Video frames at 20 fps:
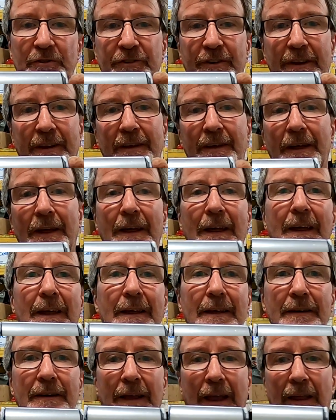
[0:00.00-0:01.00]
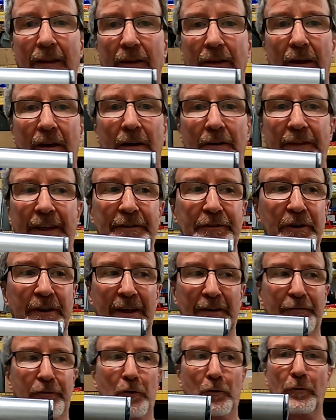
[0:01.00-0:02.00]
bushing. And uh, they do
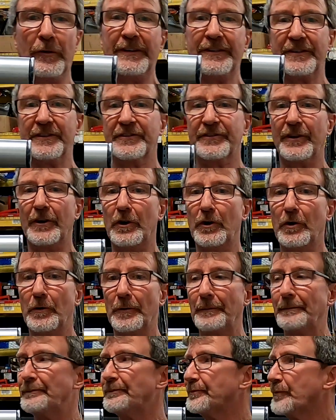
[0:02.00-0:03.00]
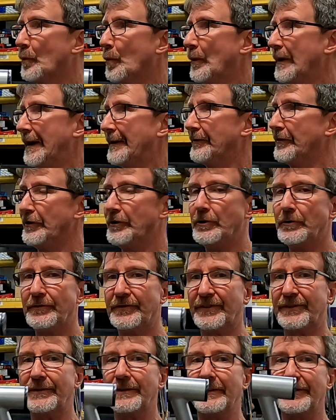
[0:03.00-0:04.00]
that for a reason. So whenever
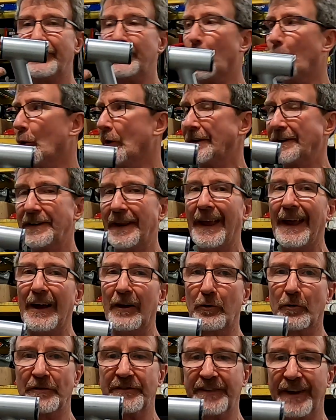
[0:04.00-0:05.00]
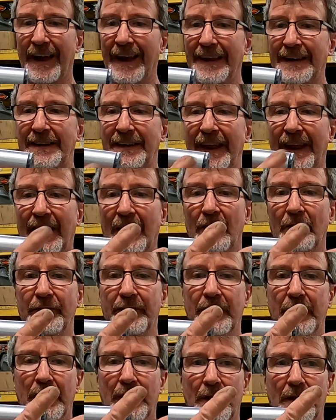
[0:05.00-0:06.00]
you torque down or tighten
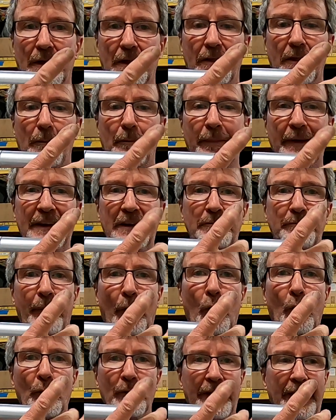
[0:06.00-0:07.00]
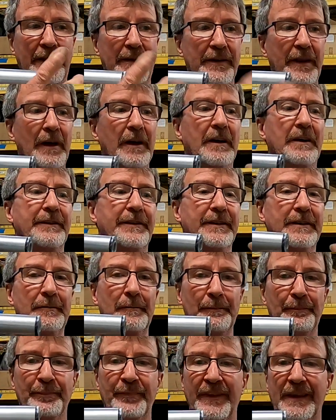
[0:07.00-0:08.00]
down the big bolt and nut,
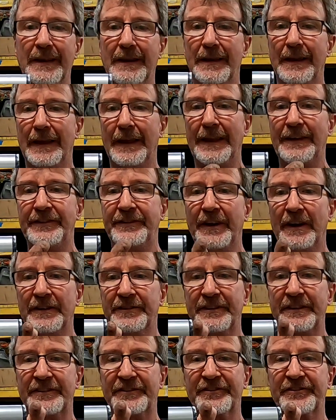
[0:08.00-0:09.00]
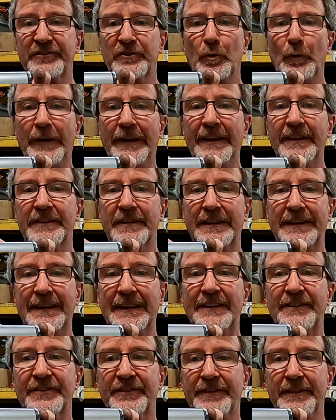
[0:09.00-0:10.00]
it doesn't squeeze
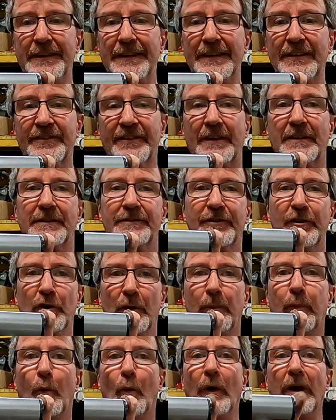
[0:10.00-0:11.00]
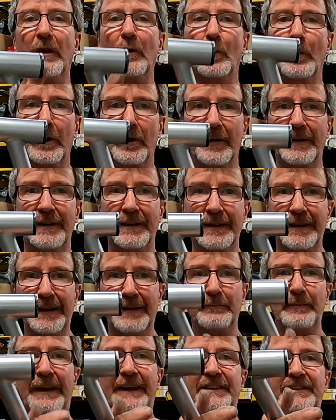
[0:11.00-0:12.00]
against these to the point where it,
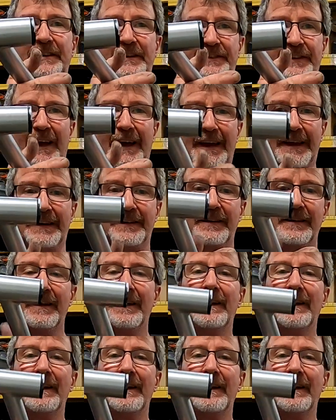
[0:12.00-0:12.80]
it makes it tight.